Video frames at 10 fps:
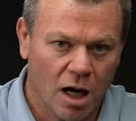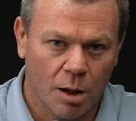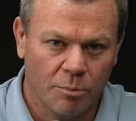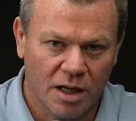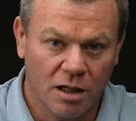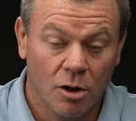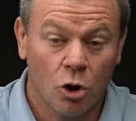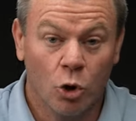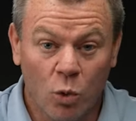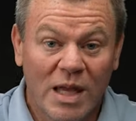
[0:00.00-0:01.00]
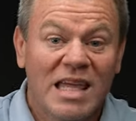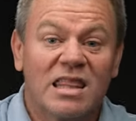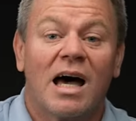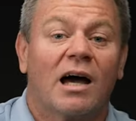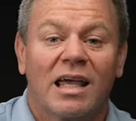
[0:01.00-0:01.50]
company who he
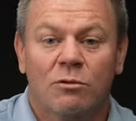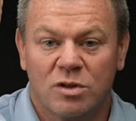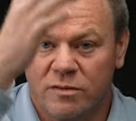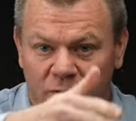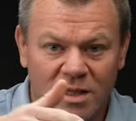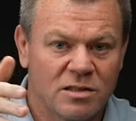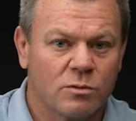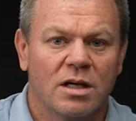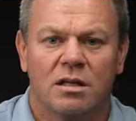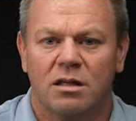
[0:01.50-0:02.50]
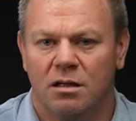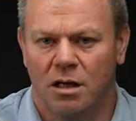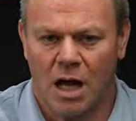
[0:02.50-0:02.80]
thought he was friends with and